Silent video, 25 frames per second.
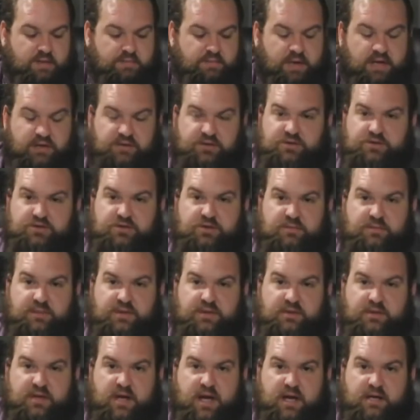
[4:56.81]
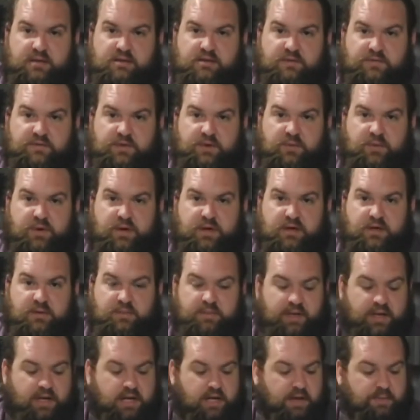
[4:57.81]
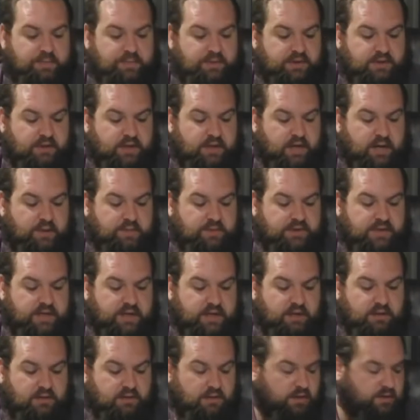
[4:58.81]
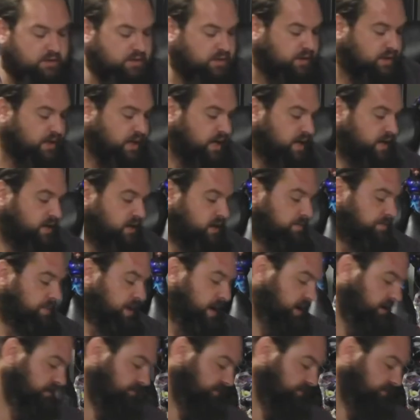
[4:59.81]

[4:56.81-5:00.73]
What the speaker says: messaged him and asked if he wanted to meet up, and then I would take a look, and I ended up buying a